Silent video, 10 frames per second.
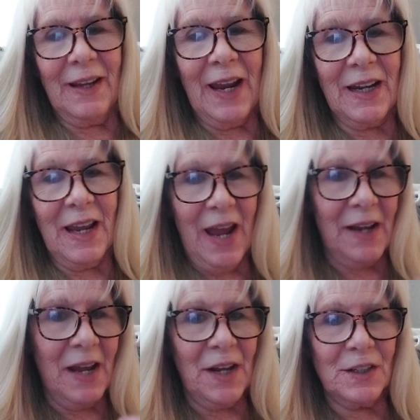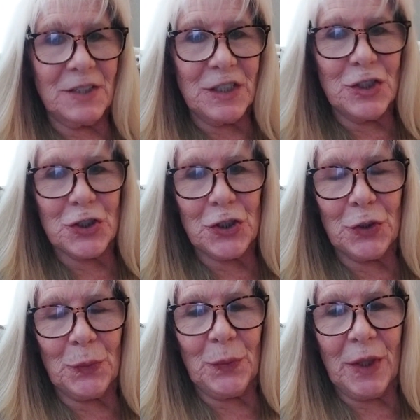and he had on a
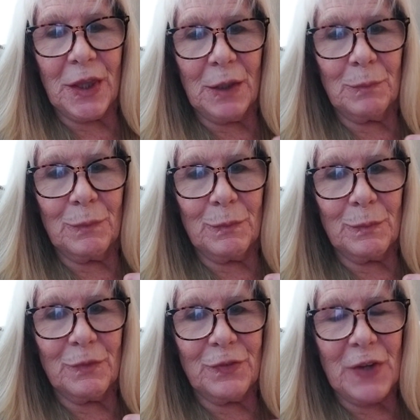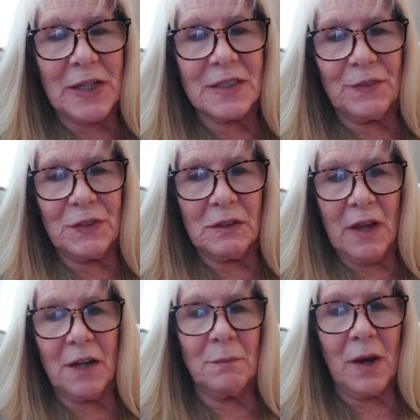T-shirt with a face of
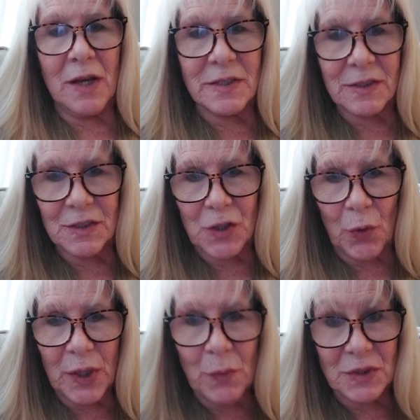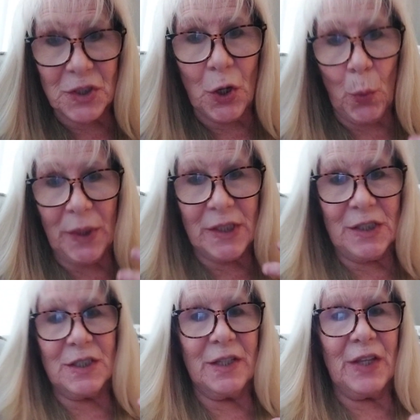Elon Musk. So he was going
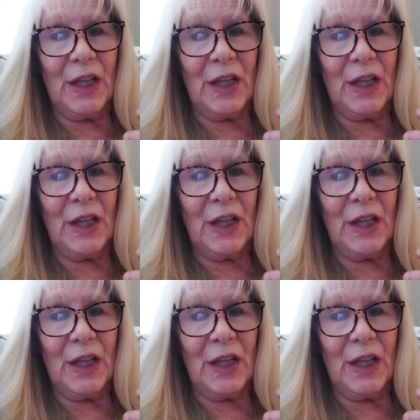into the